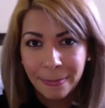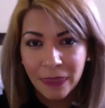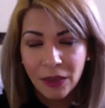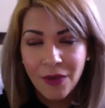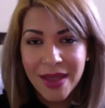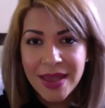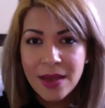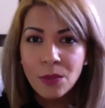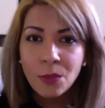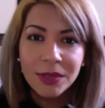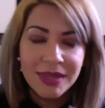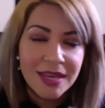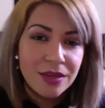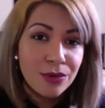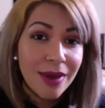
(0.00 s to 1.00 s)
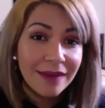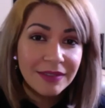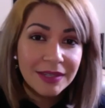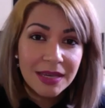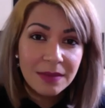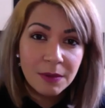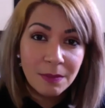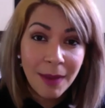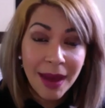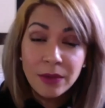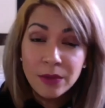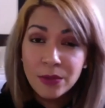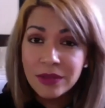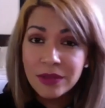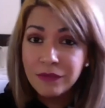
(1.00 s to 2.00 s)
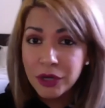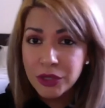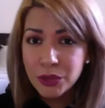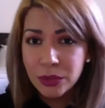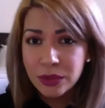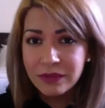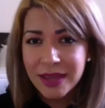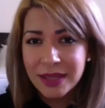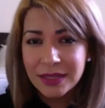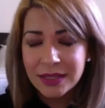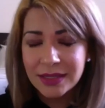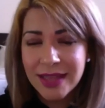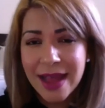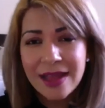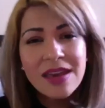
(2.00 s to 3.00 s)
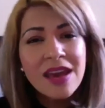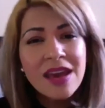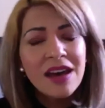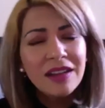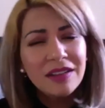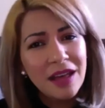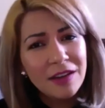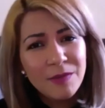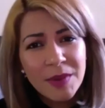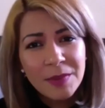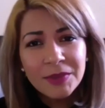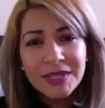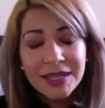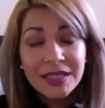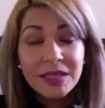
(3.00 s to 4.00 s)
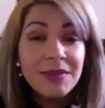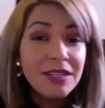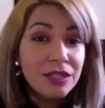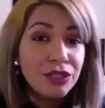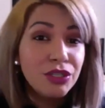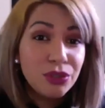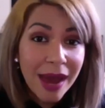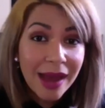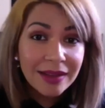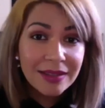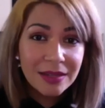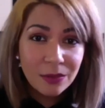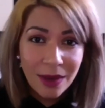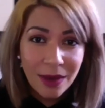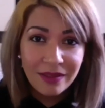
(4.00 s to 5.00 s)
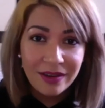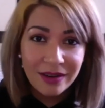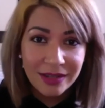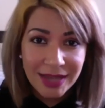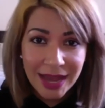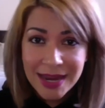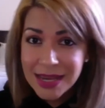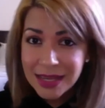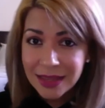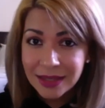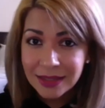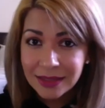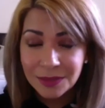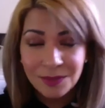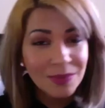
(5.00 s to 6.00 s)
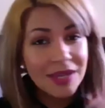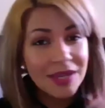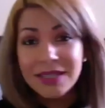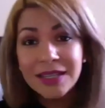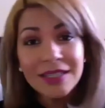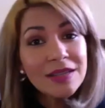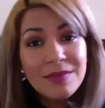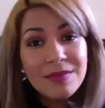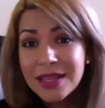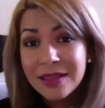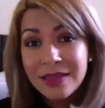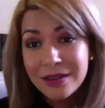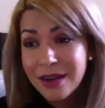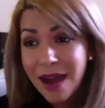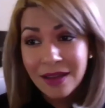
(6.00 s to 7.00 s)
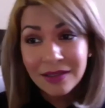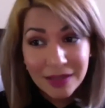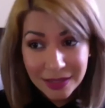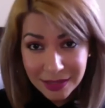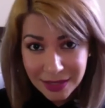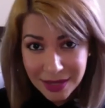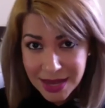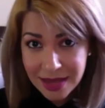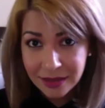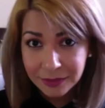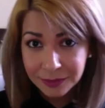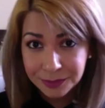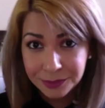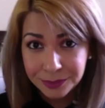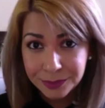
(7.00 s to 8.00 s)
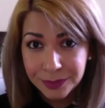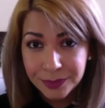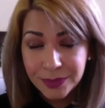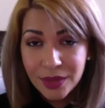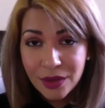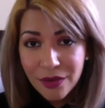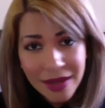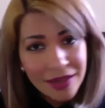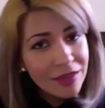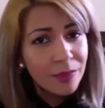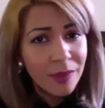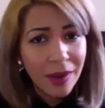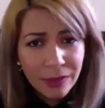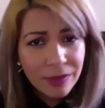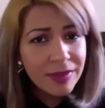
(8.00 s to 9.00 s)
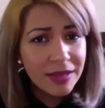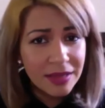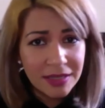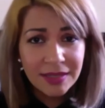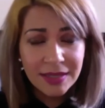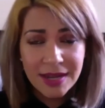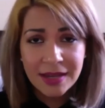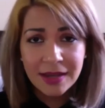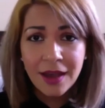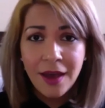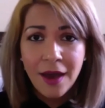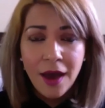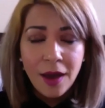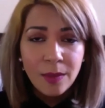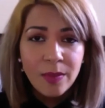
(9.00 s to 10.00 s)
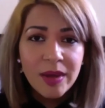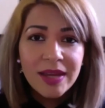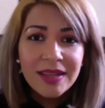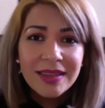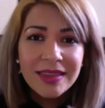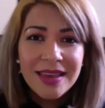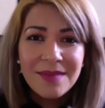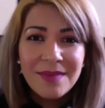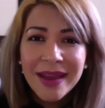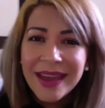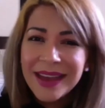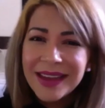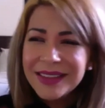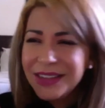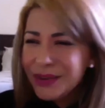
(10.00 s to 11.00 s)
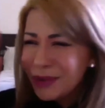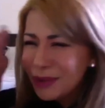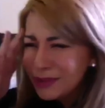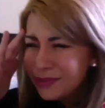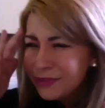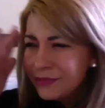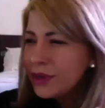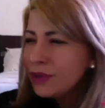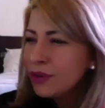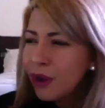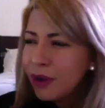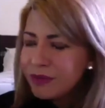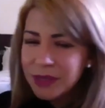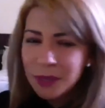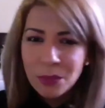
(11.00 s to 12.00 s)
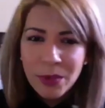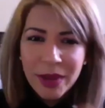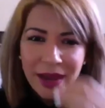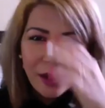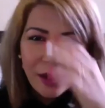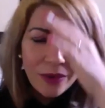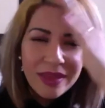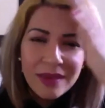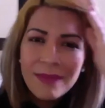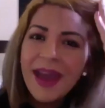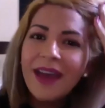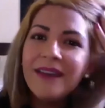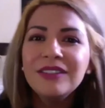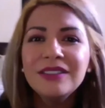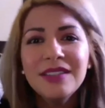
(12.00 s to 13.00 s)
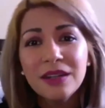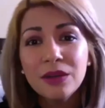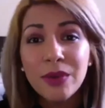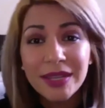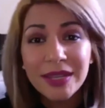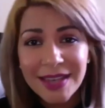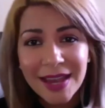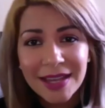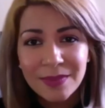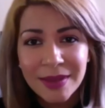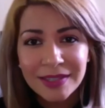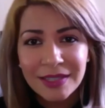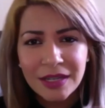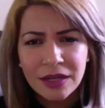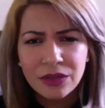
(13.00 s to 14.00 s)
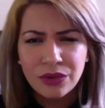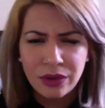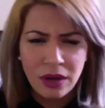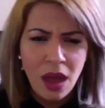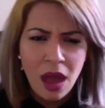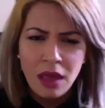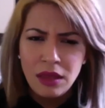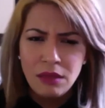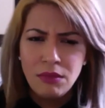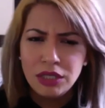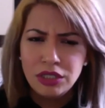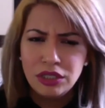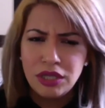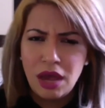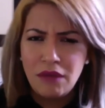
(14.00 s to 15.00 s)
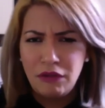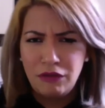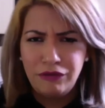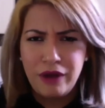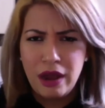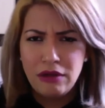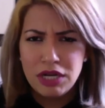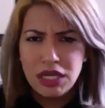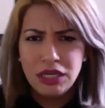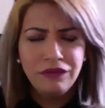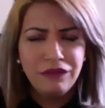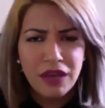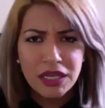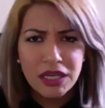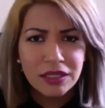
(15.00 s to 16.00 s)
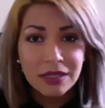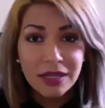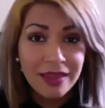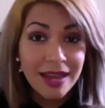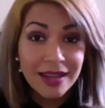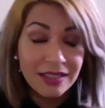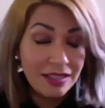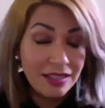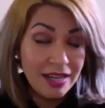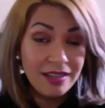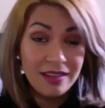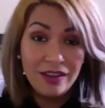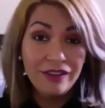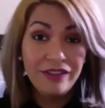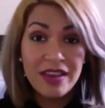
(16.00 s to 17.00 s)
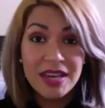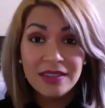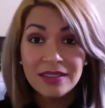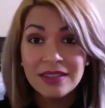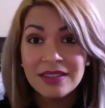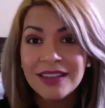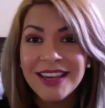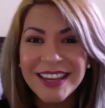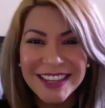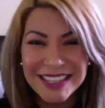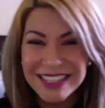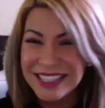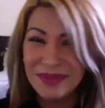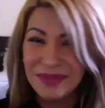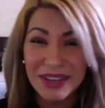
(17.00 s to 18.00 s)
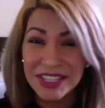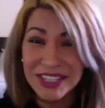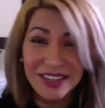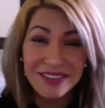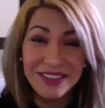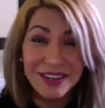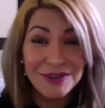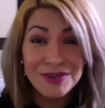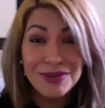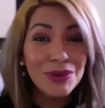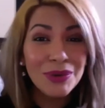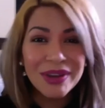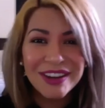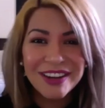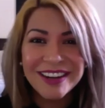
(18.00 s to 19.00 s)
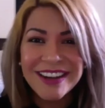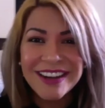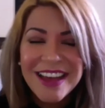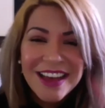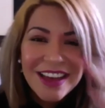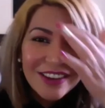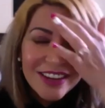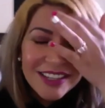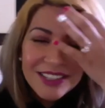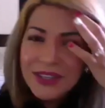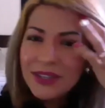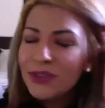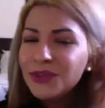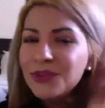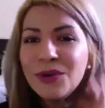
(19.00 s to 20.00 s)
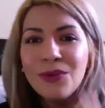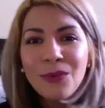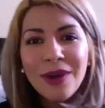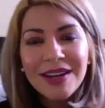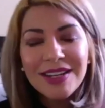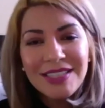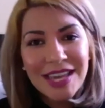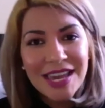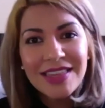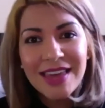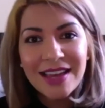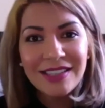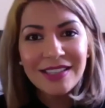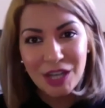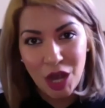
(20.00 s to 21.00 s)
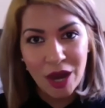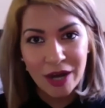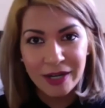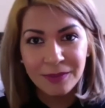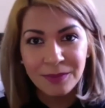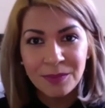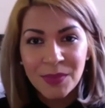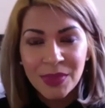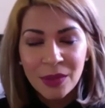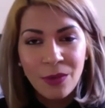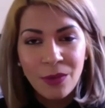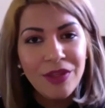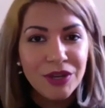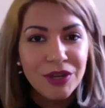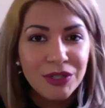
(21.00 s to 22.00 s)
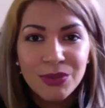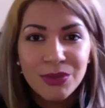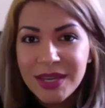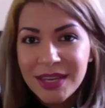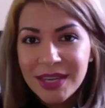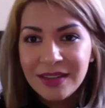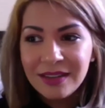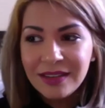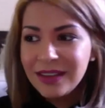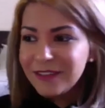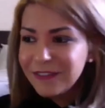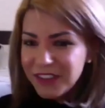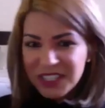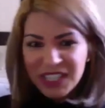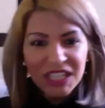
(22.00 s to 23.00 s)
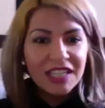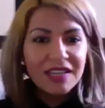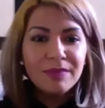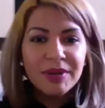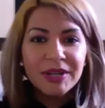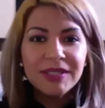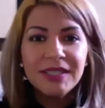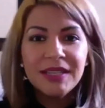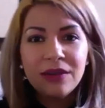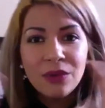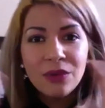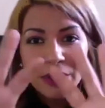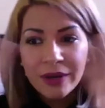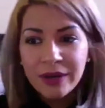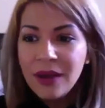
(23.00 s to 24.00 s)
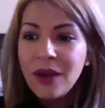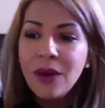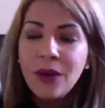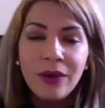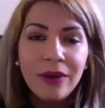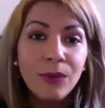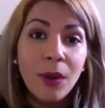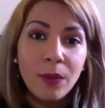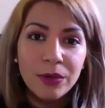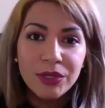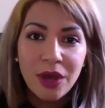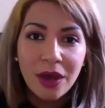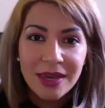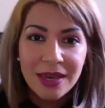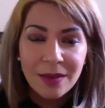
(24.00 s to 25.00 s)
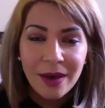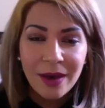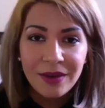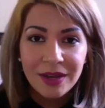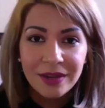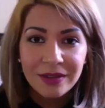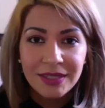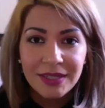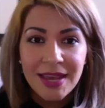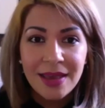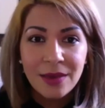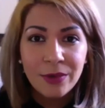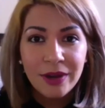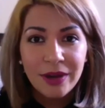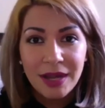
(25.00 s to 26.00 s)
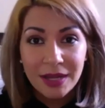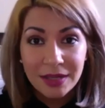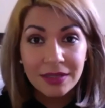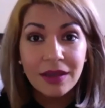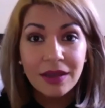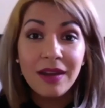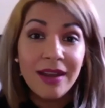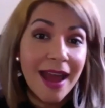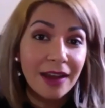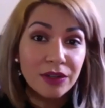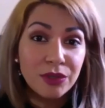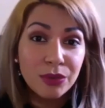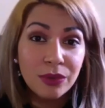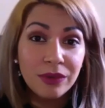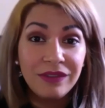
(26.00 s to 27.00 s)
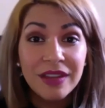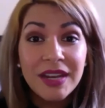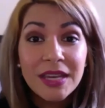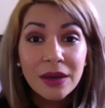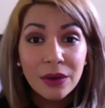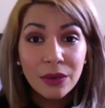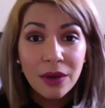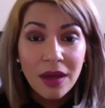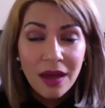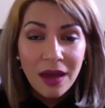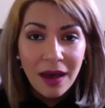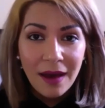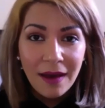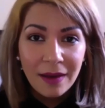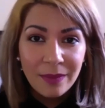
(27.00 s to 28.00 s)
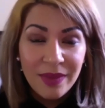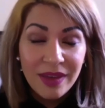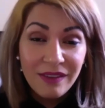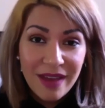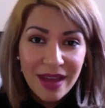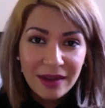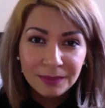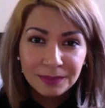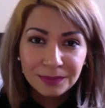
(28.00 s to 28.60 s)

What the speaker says: right? And one thing you have to keep in mind with virtual events is that a lot of people tend to be distracted while they're attending this. It doesn't mean that they're not listening, right? They're probably listening, but they might, veer off somewhere, or they might have looked at a quick text message, or they might just have a frowning face, and that's like their face, especially if they're a New Yorker, right? So you don't want to take that to heart, whether you're doing it physically in person or what we're talking about here today, where it's an actual video event,